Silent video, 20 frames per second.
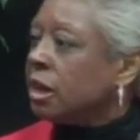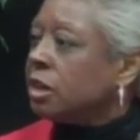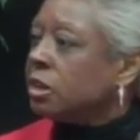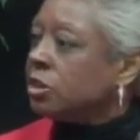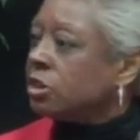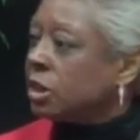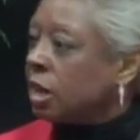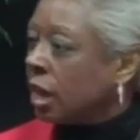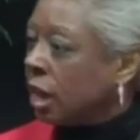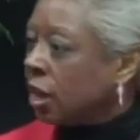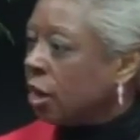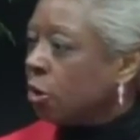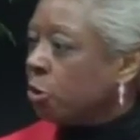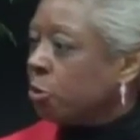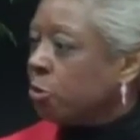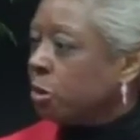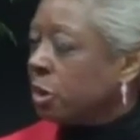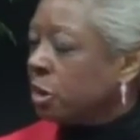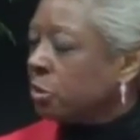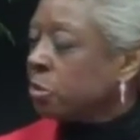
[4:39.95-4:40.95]
to
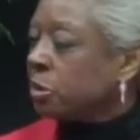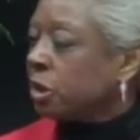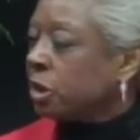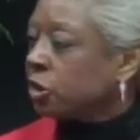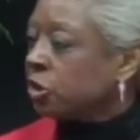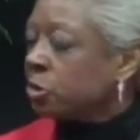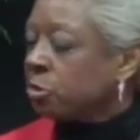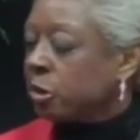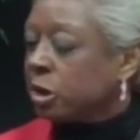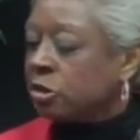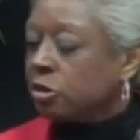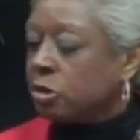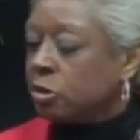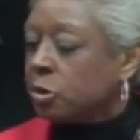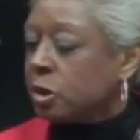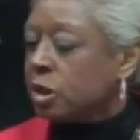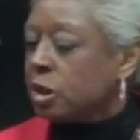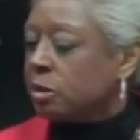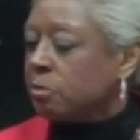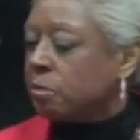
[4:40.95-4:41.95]
help people express it. One of the